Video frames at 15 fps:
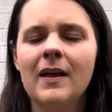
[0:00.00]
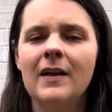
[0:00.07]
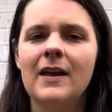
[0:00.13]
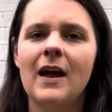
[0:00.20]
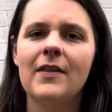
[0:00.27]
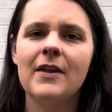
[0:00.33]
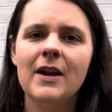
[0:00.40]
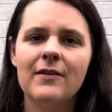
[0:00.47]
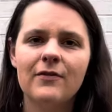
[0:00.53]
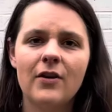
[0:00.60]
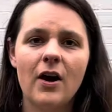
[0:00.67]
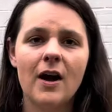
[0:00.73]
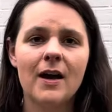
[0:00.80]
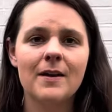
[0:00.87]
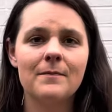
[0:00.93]
Now that I've
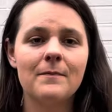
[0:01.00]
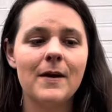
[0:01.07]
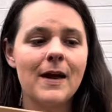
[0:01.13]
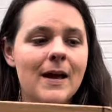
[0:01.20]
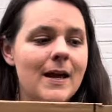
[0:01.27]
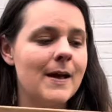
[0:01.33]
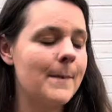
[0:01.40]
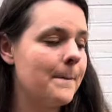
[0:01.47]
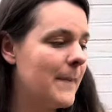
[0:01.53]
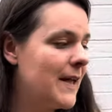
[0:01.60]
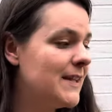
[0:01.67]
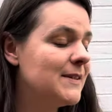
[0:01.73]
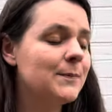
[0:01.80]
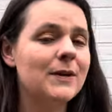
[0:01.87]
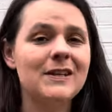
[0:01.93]
got my
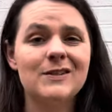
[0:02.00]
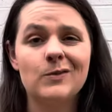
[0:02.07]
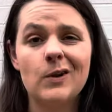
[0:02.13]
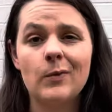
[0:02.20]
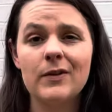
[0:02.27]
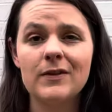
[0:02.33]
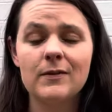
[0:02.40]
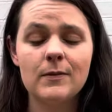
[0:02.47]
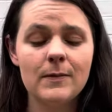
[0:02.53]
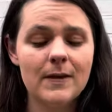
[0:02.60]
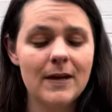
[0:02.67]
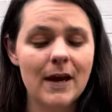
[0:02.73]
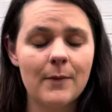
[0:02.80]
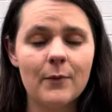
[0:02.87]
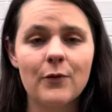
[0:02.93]
beds placed where I want them to
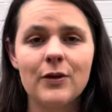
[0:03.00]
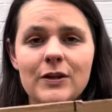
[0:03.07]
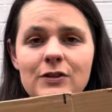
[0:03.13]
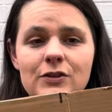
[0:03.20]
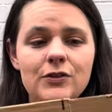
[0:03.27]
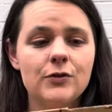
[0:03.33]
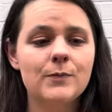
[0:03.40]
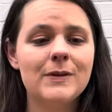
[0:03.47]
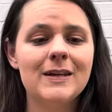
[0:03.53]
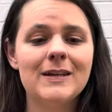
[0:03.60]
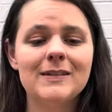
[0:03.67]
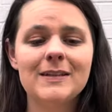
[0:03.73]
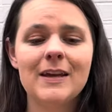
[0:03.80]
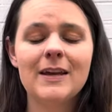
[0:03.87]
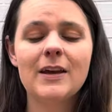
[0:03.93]
be, I'm going to be
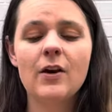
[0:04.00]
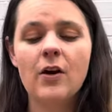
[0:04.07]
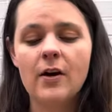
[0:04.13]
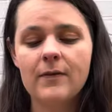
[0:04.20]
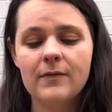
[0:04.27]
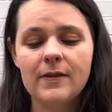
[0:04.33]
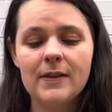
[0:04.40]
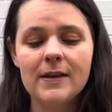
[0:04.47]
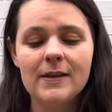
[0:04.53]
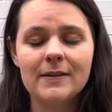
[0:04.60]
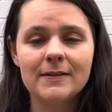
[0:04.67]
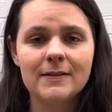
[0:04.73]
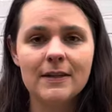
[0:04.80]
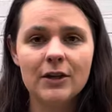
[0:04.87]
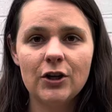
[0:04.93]
taking off the
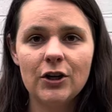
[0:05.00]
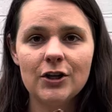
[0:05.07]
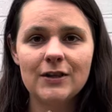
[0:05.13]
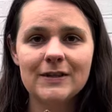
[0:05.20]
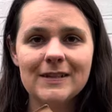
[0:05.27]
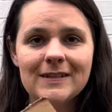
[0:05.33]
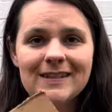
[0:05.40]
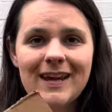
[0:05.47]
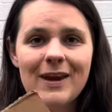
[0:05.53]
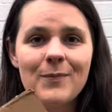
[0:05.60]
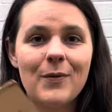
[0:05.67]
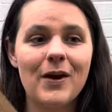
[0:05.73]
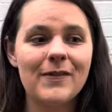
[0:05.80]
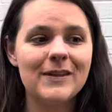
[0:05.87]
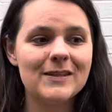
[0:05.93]
stickers and tape
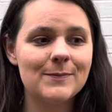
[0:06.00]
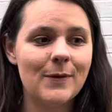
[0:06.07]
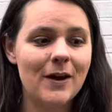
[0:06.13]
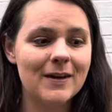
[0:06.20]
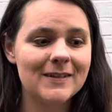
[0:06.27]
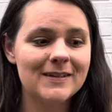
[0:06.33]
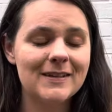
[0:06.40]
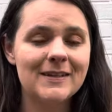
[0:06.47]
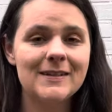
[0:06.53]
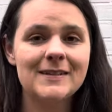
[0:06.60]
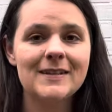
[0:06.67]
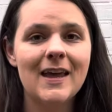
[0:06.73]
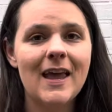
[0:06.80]
on these boxes